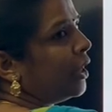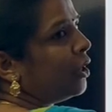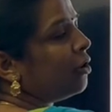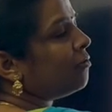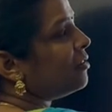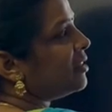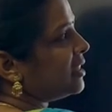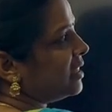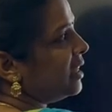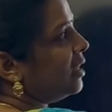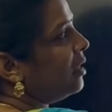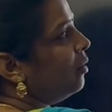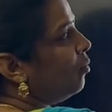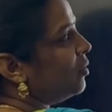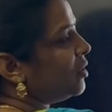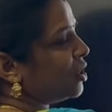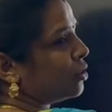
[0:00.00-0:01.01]
kind of a cell
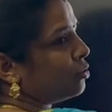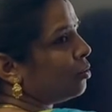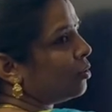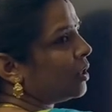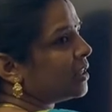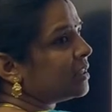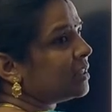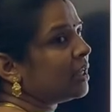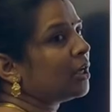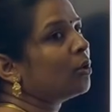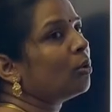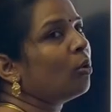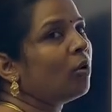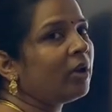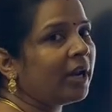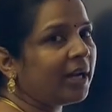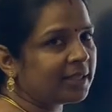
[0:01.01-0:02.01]
which is known as the
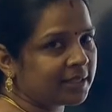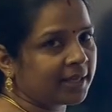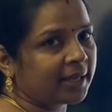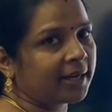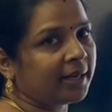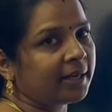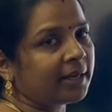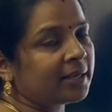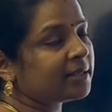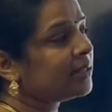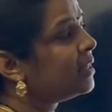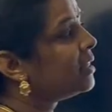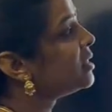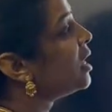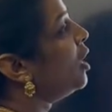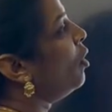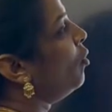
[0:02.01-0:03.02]
chloride secretory
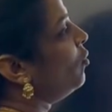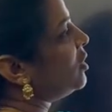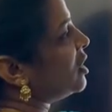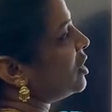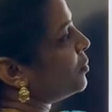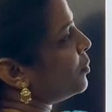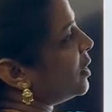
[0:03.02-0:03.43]
cells which is